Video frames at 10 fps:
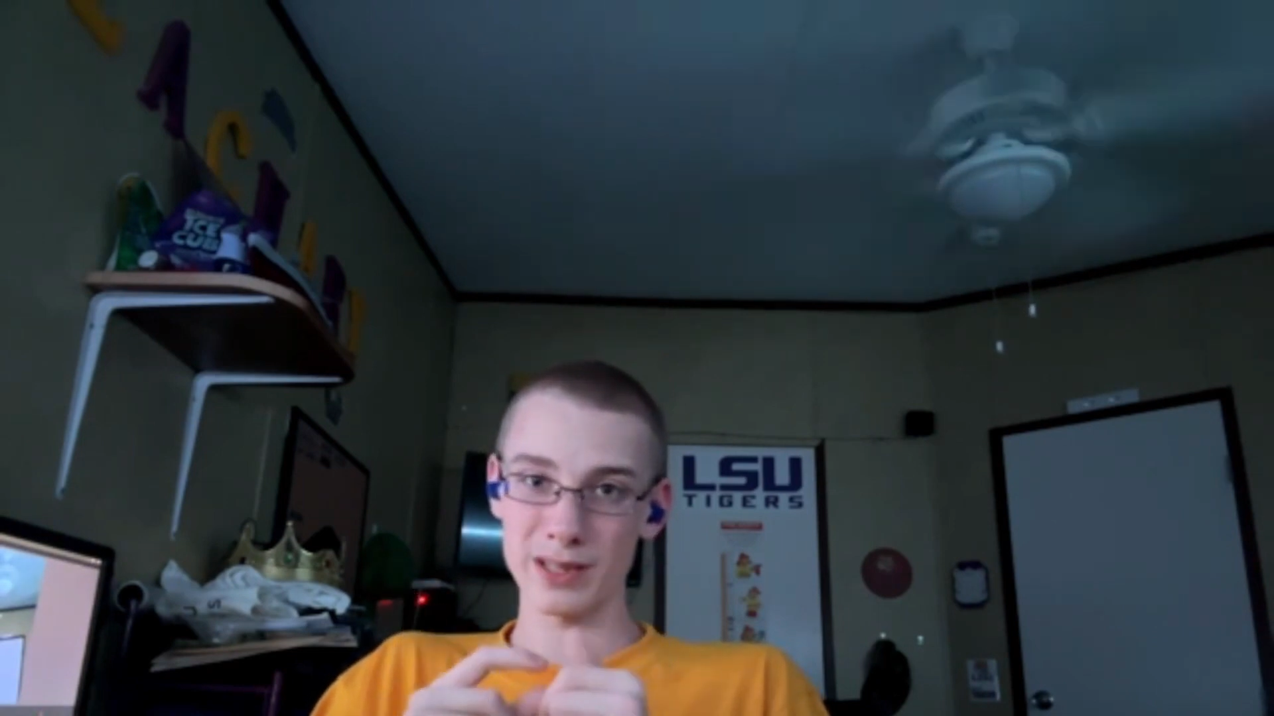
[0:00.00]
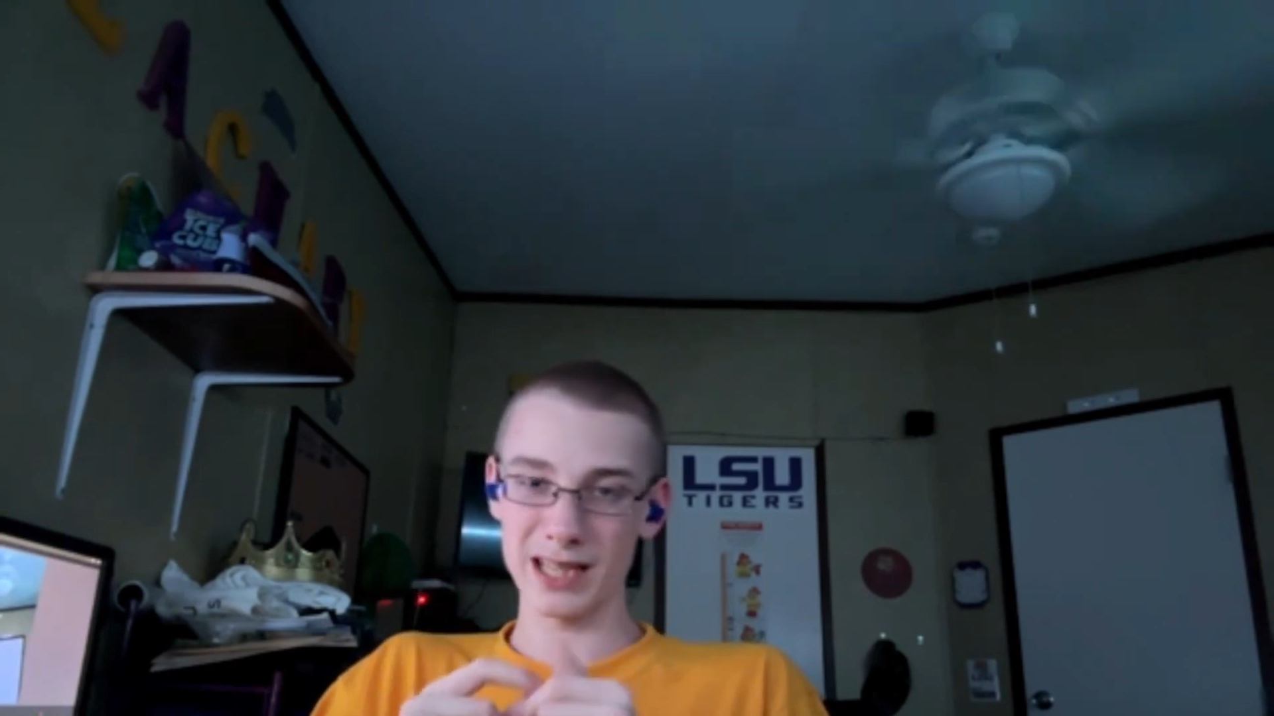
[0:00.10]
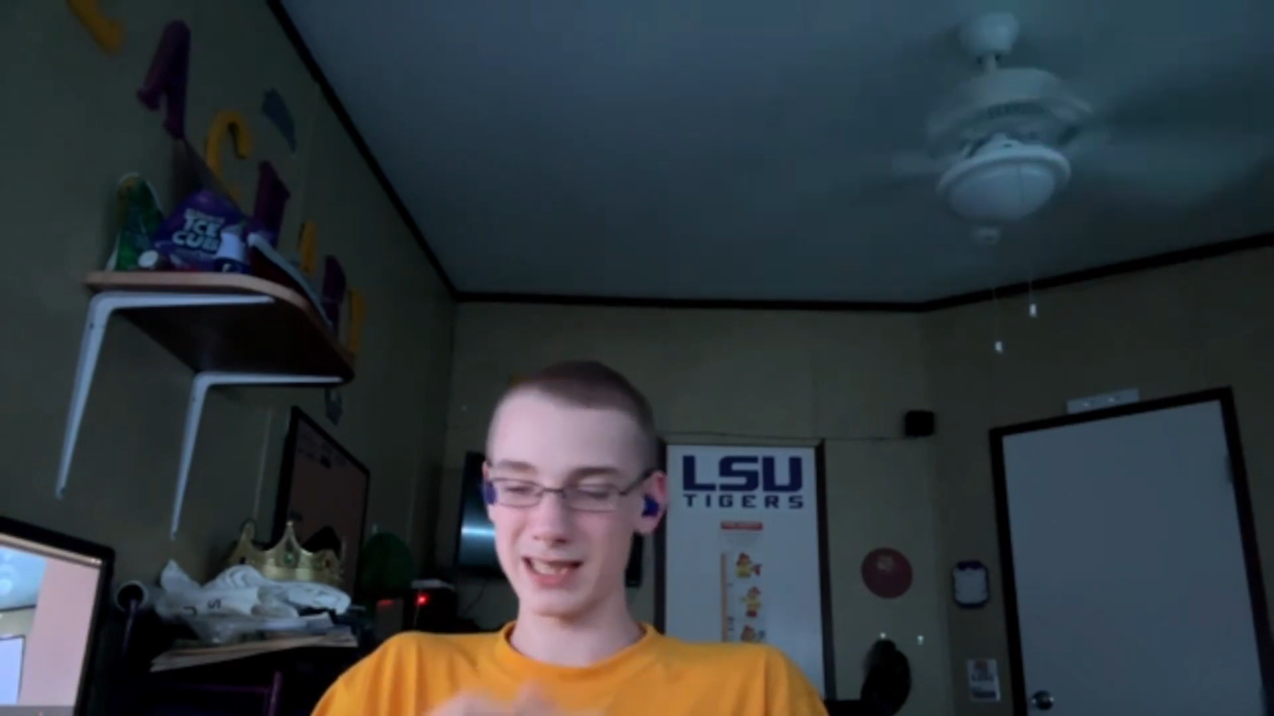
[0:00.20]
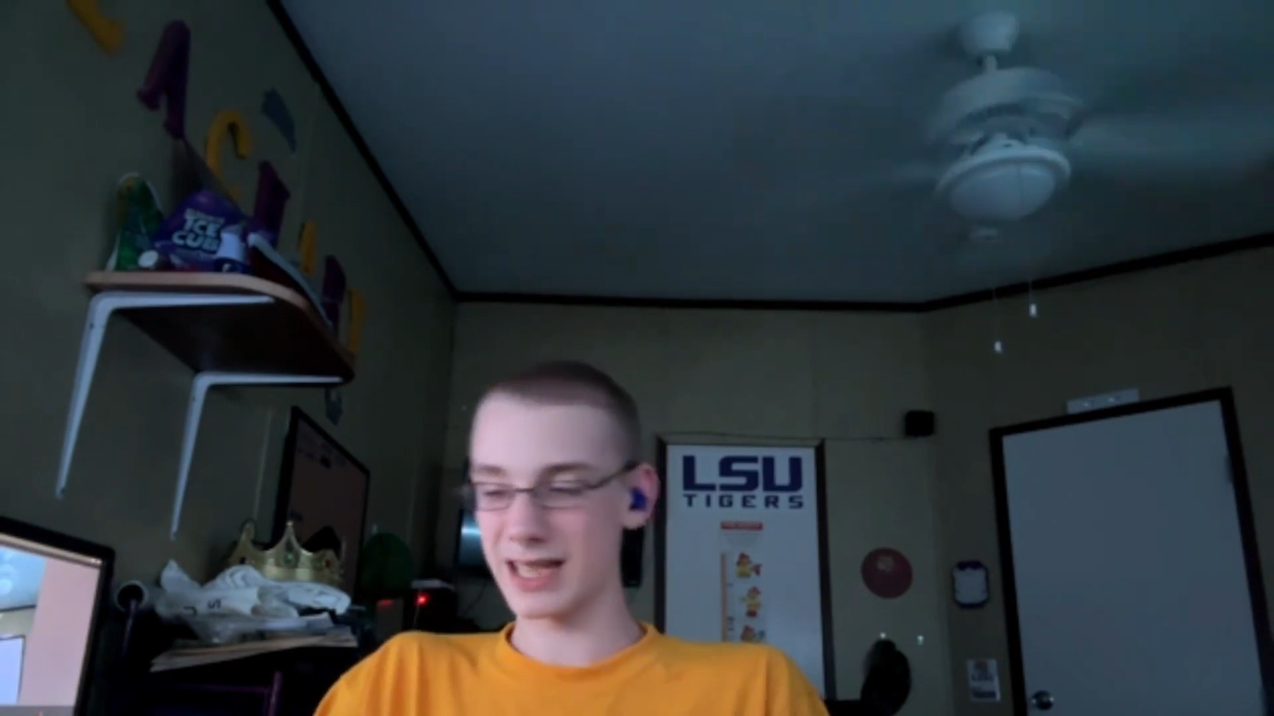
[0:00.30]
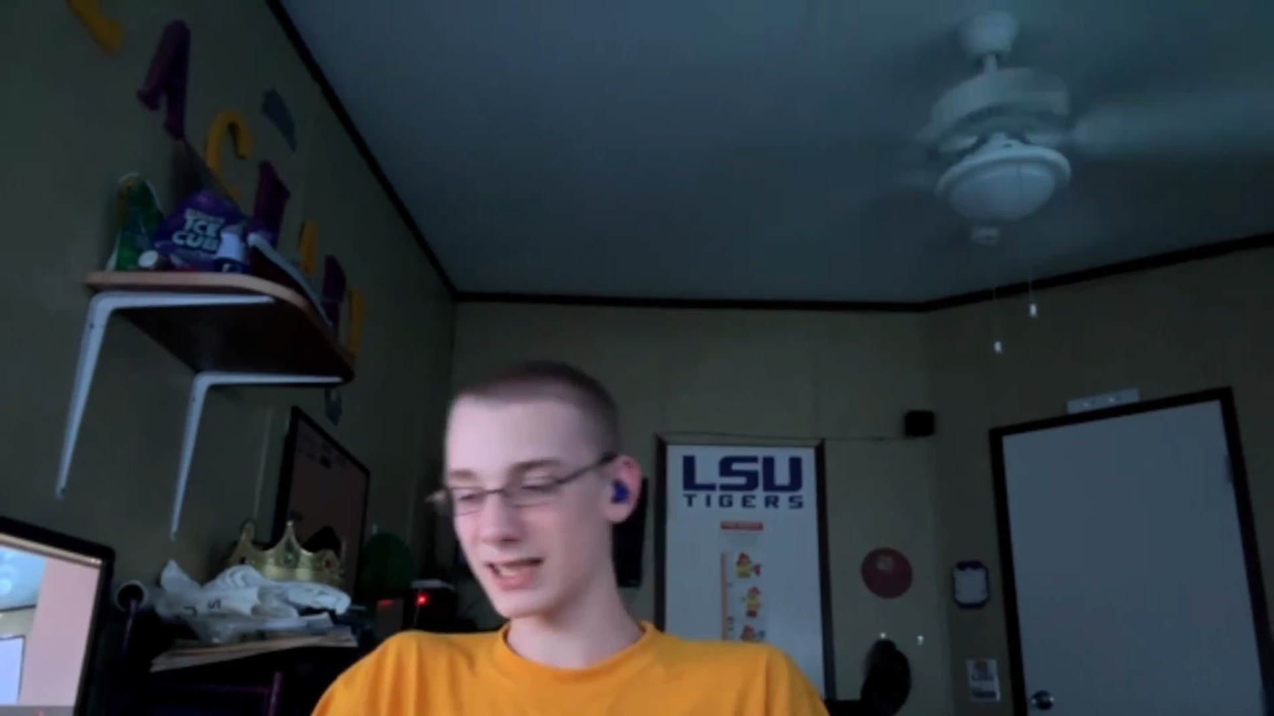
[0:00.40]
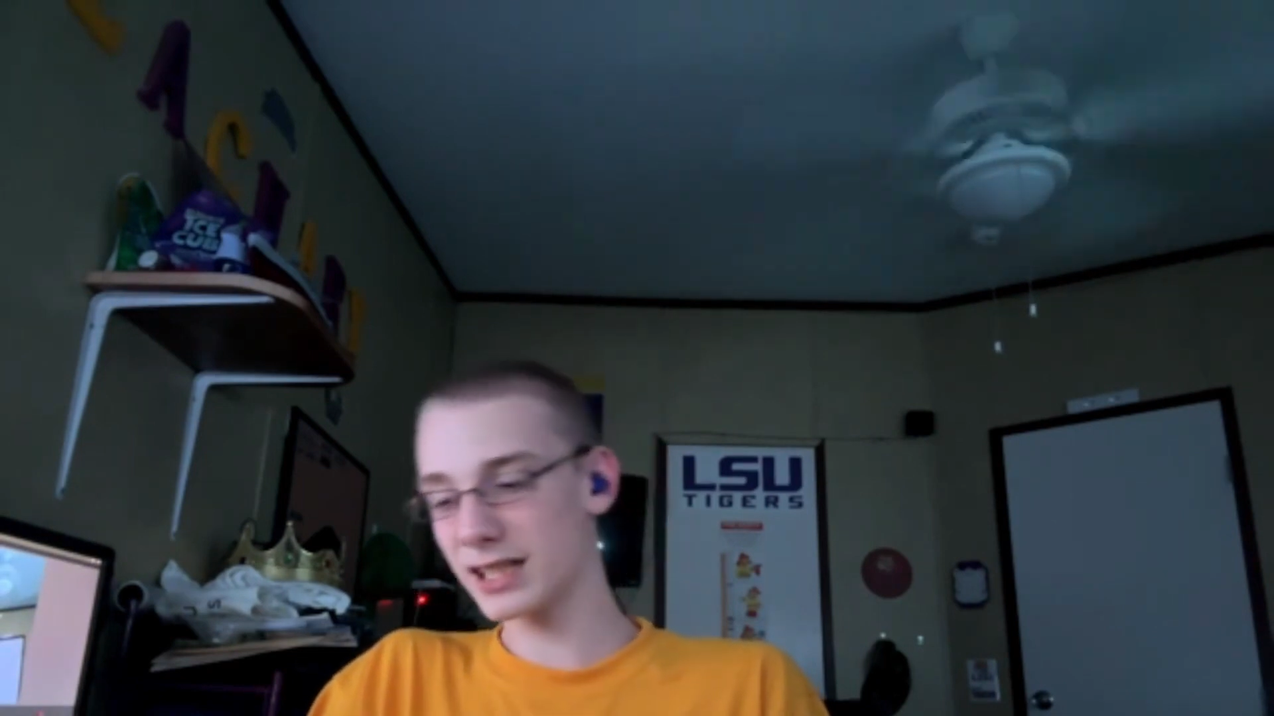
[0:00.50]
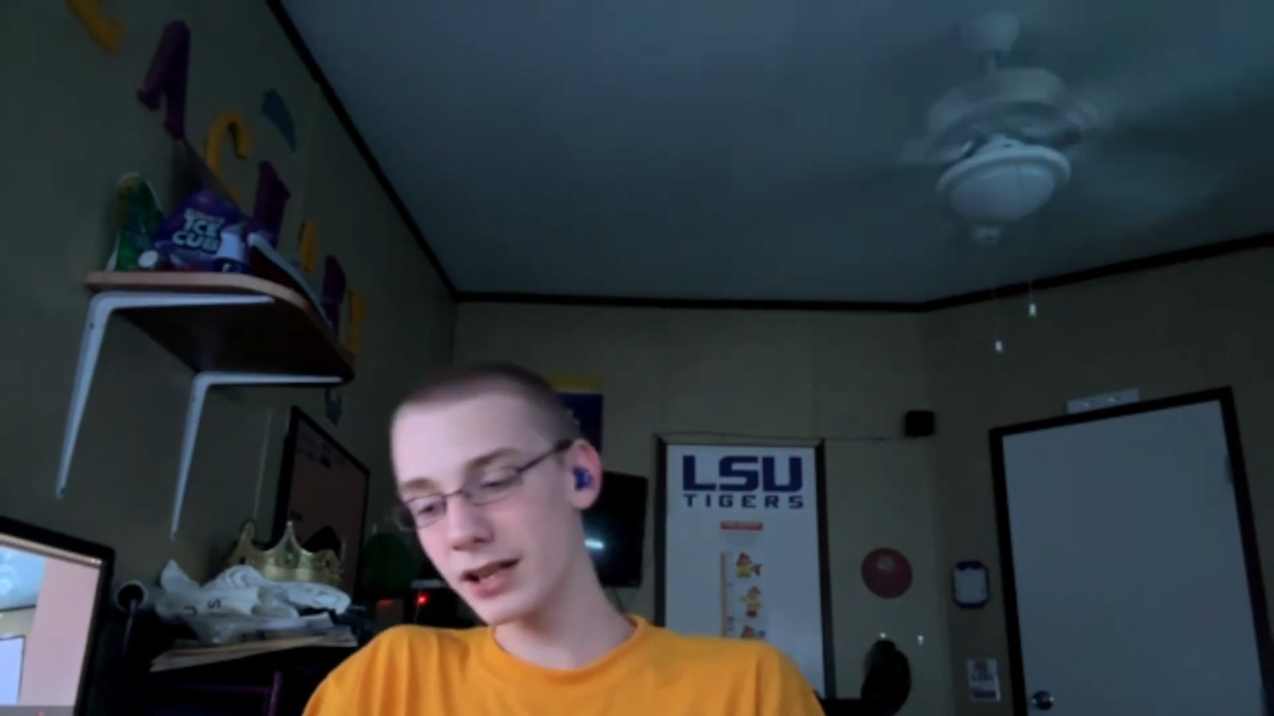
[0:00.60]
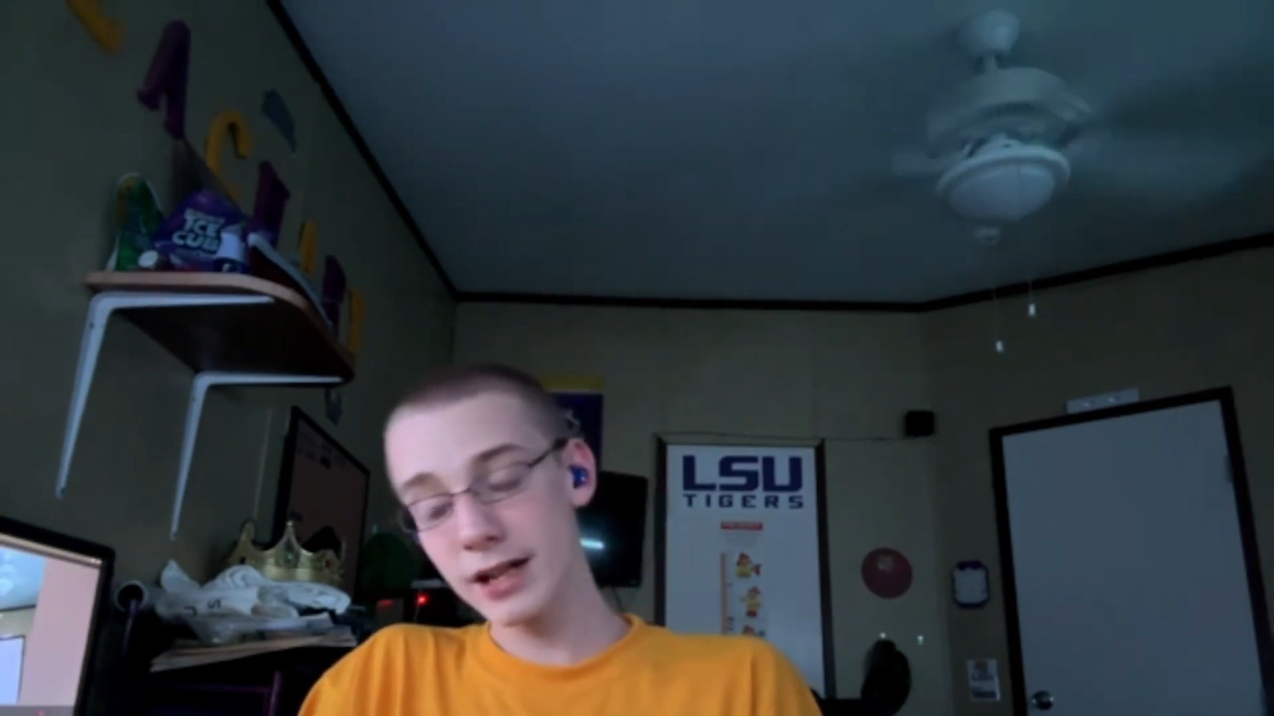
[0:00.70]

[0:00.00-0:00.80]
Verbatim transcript: take the test.